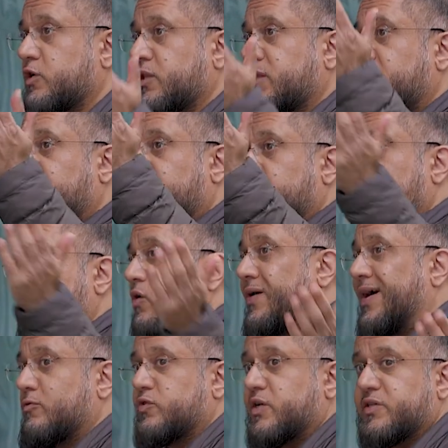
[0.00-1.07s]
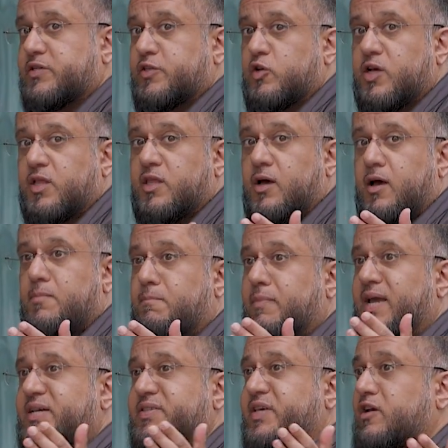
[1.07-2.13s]
Look around us. Look at the
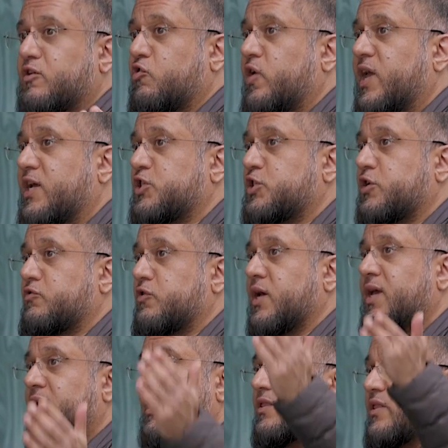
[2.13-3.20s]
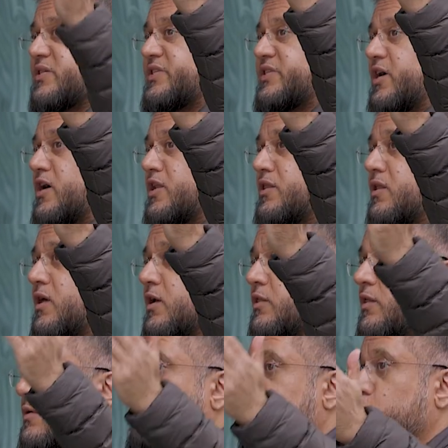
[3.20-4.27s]
amazing creation, right? The sun,
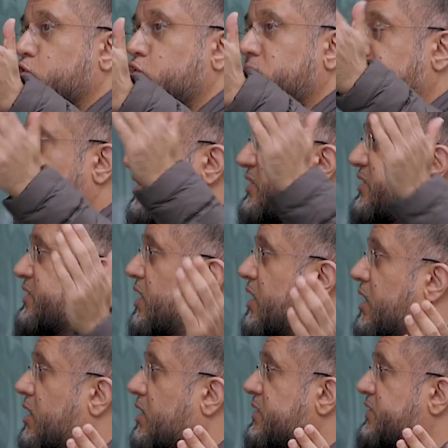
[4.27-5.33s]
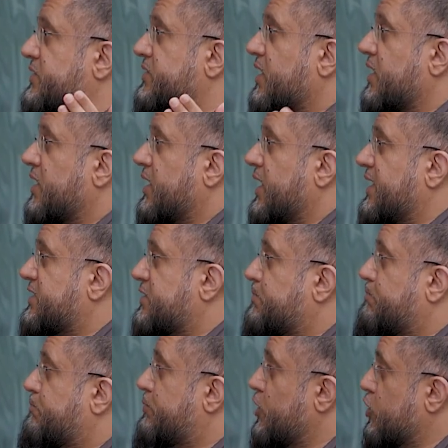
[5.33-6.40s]
the moon, the stars. It's
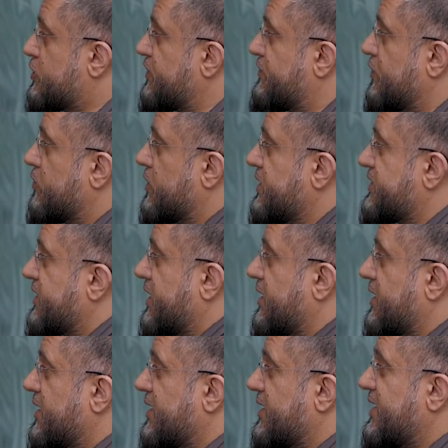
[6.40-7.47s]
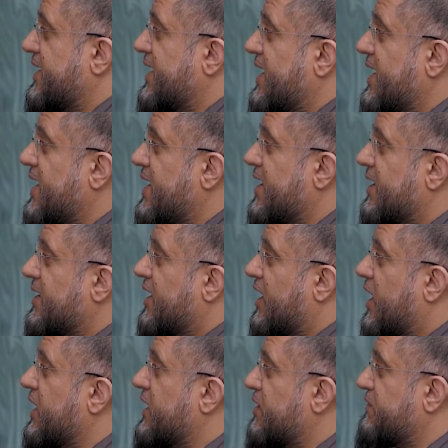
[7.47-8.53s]
beautiful, isn't it?
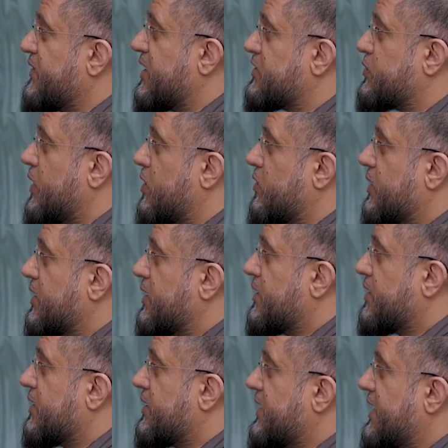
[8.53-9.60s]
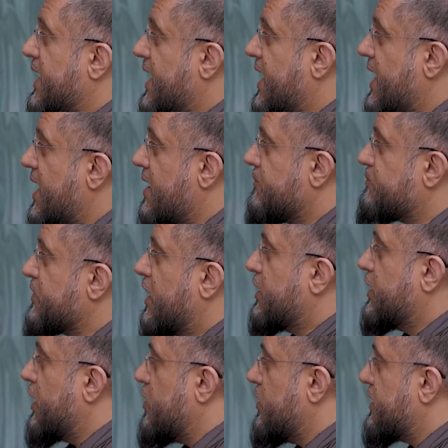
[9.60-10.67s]
I love it as well.
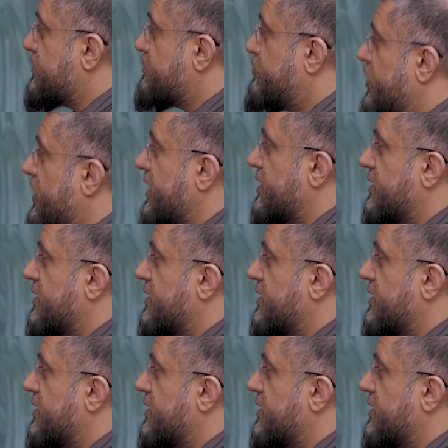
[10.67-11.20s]
It's brilliant.